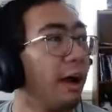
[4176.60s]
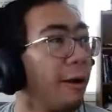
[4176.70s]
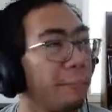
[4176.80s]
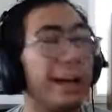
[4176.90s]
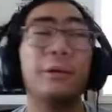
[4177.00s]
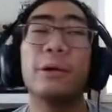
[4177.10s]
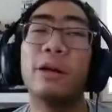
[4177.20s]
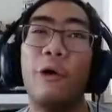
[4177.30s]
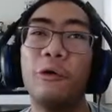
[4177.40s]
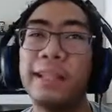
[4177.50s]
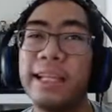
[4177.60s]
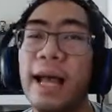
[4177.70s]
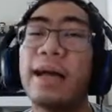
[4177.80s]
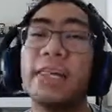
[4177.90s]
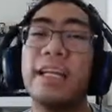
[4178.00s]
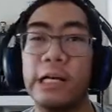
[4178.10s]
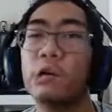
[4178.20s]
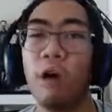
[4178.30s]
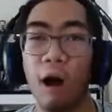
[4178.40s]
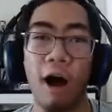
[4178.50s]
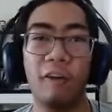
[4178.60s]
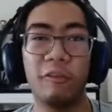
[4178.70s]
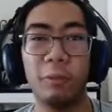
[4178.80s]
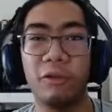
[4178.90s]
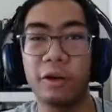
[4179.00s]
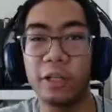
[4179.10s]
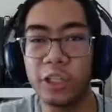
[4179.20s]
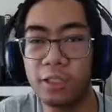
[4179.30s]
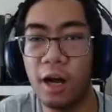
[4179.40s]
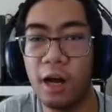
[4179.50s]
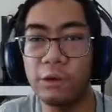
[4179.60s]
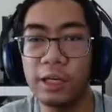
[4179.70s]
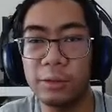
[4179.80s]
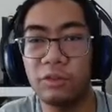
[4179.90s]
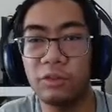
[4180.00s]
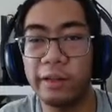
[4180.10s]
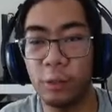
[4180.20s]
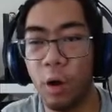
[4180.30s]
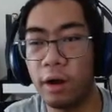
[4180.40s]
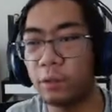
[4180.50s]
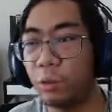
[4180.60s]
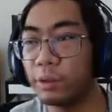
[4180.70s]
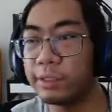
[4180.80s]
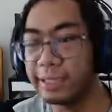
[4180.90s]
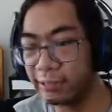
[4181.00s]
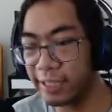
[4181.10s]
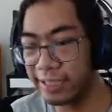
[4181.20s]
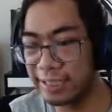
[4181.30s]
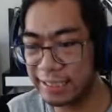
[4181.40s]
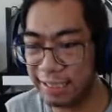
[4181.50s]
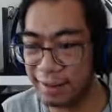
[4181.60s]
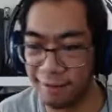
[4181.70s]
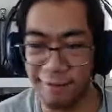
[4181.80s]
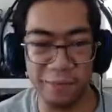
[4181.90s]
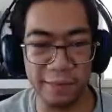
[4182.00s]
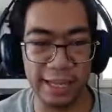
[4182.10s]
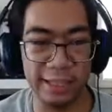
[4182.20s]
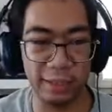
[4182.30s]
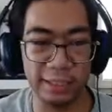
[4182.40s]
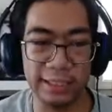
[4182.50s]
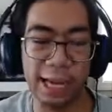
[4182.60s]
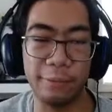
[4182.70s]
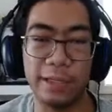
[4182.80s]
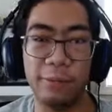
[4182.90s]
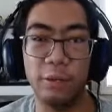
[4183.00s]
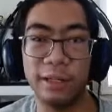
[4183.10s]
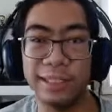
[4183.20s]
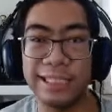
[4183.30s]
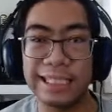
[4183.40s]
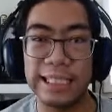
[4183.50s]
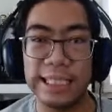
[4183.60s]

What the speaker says: But we were only a year off before the Chicago Cubs finally won the World Series. Oh man, what a time that was.